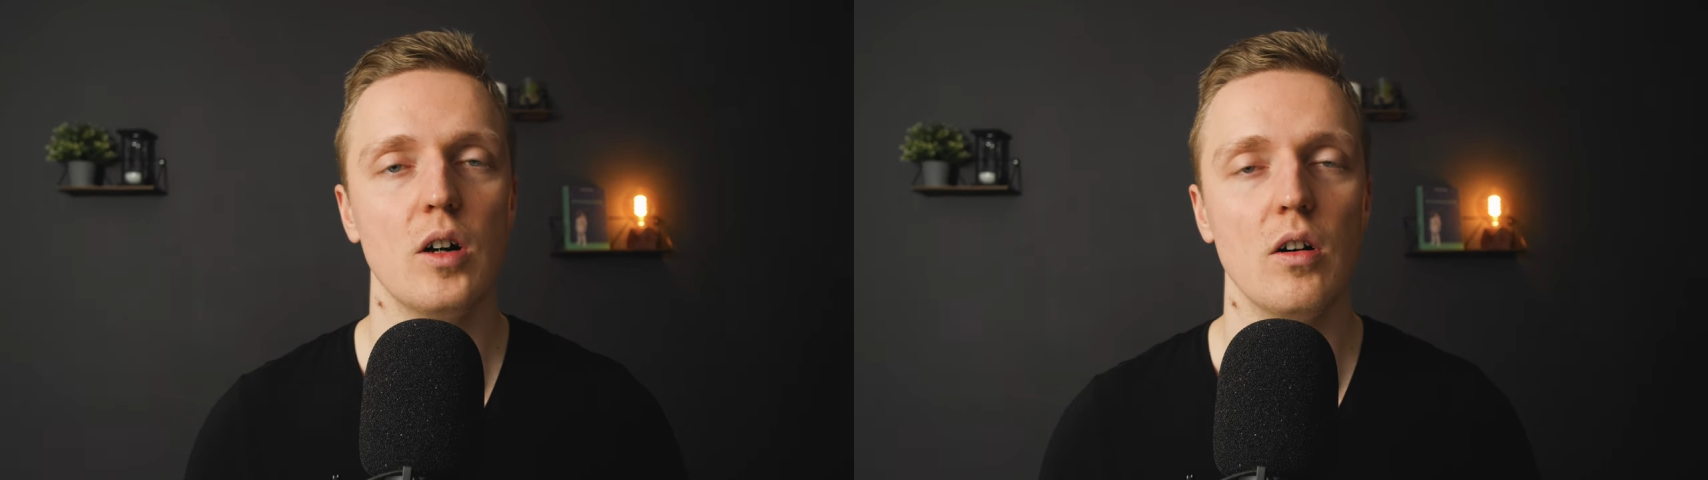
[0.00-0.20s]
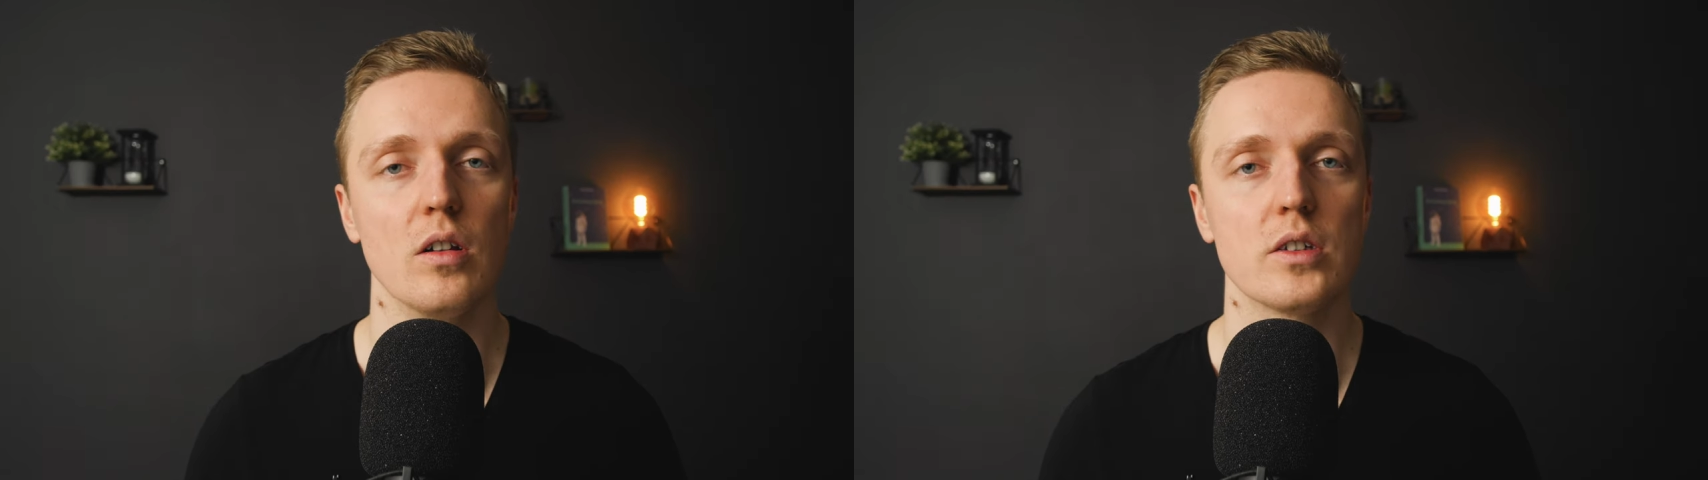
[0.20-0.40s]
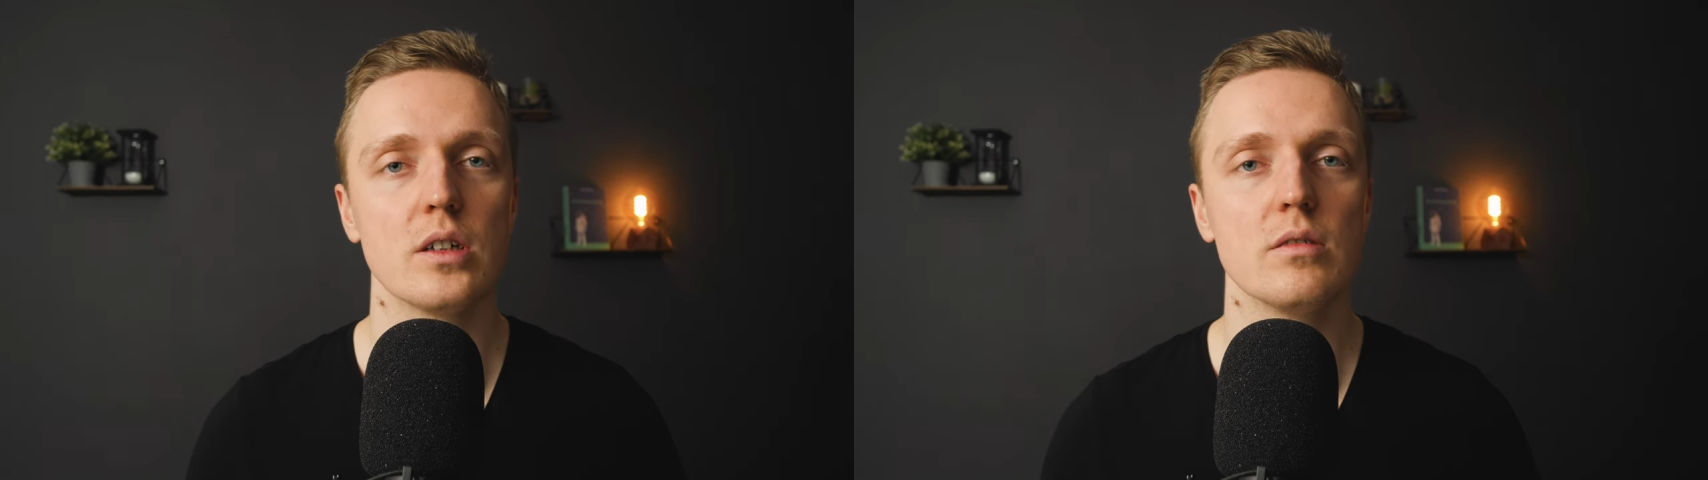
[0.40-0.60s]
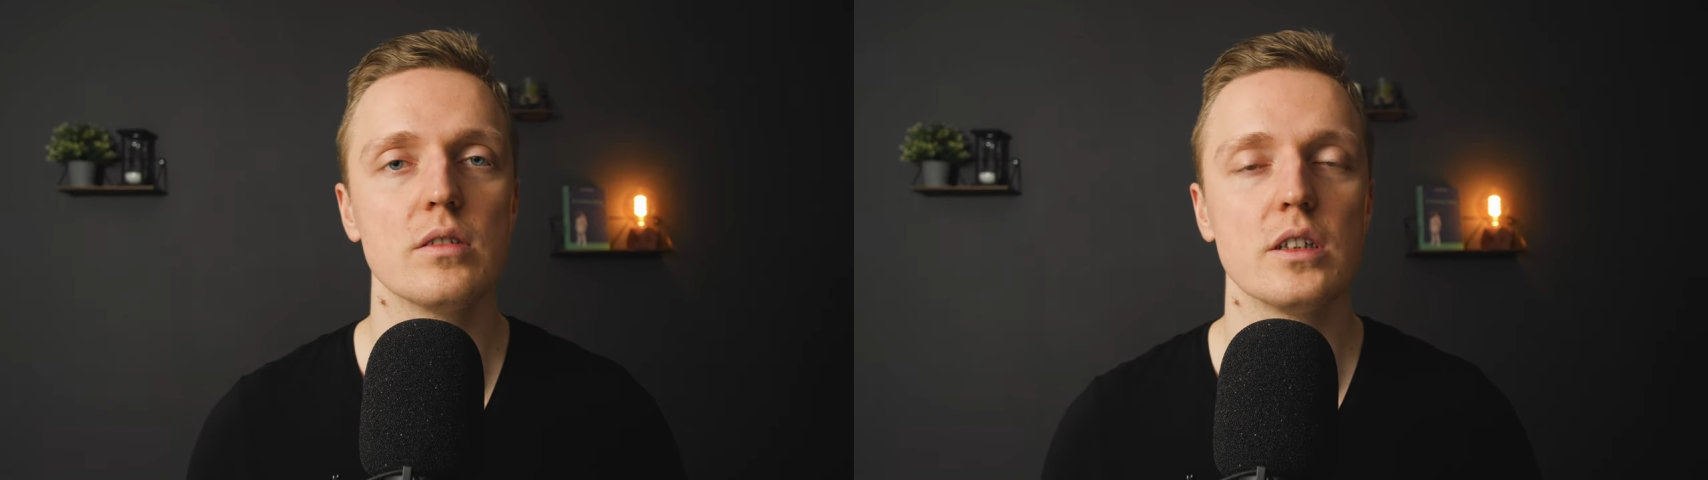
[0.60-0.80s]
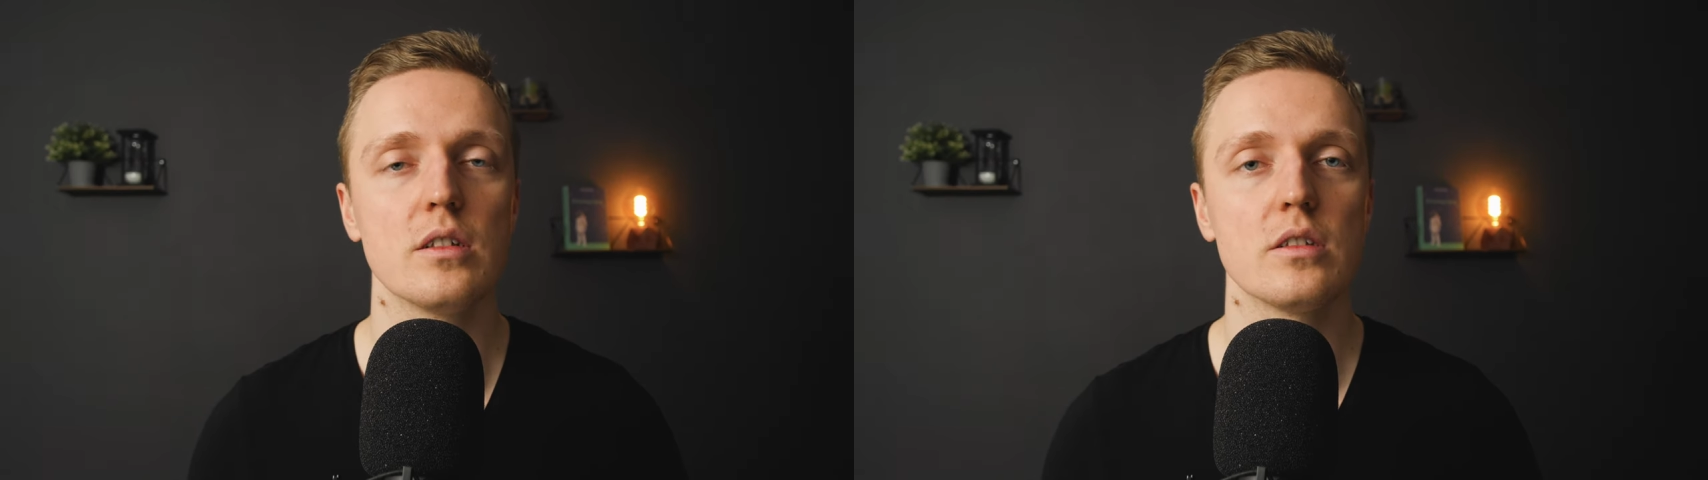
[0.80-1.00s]
Also,
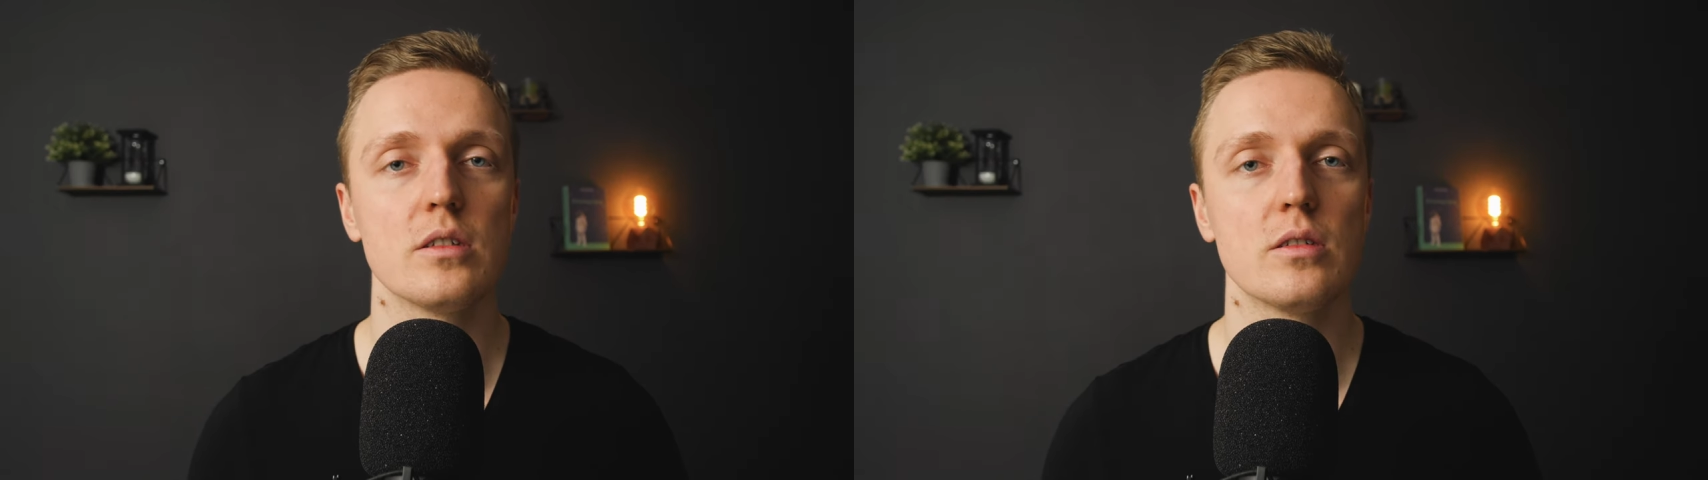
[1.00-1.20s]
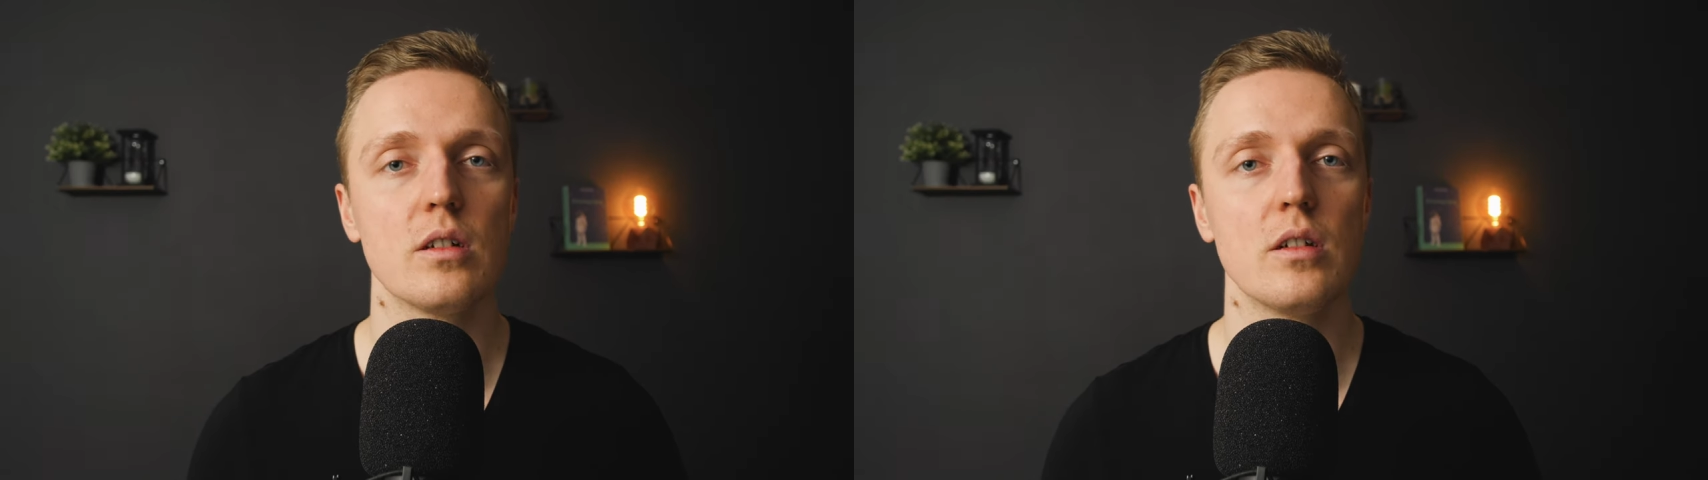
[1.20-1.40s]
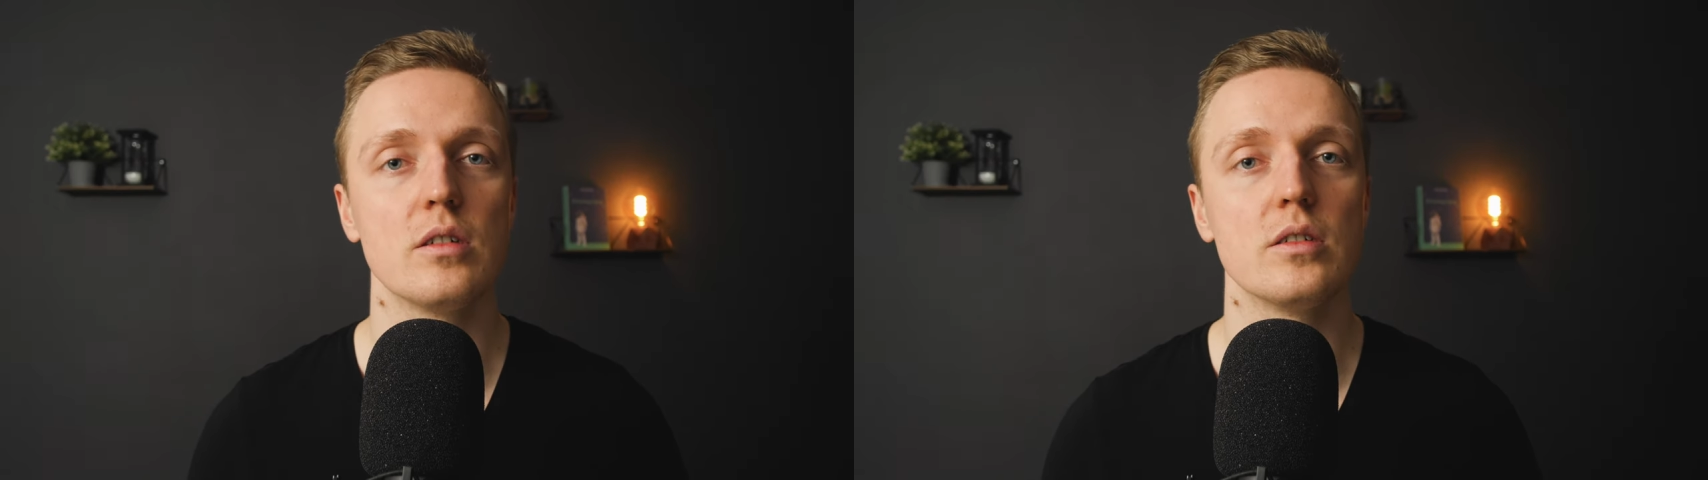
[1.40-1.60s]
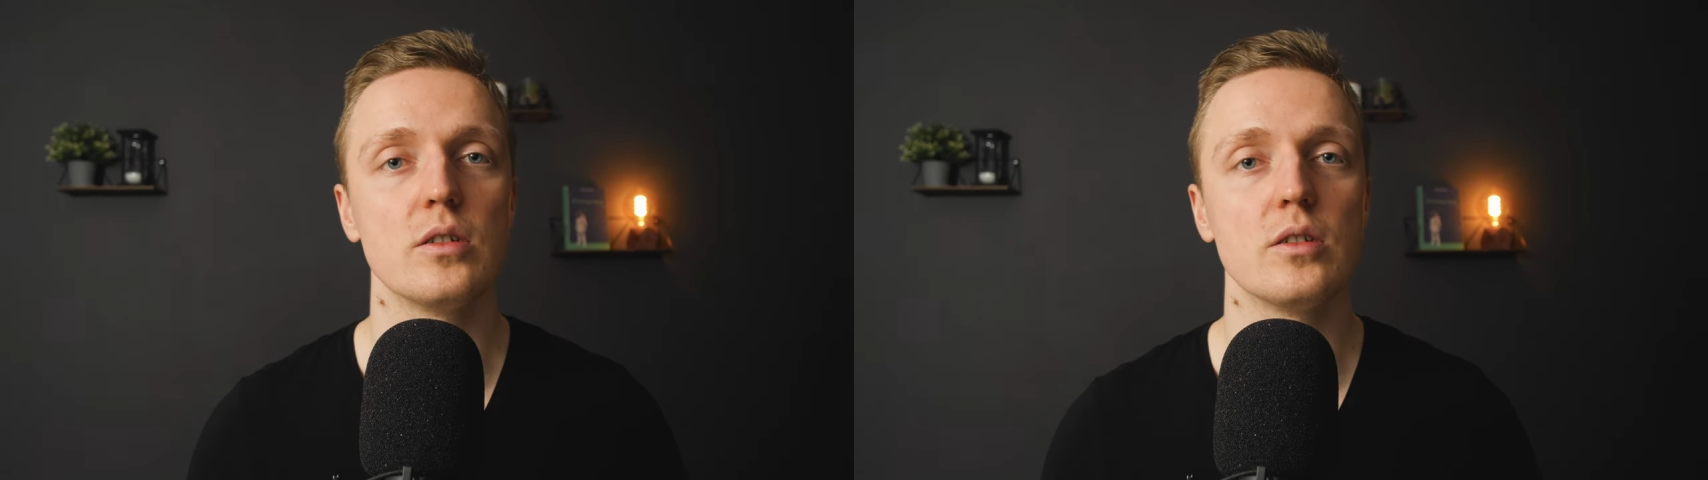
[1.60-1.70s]
in order to learn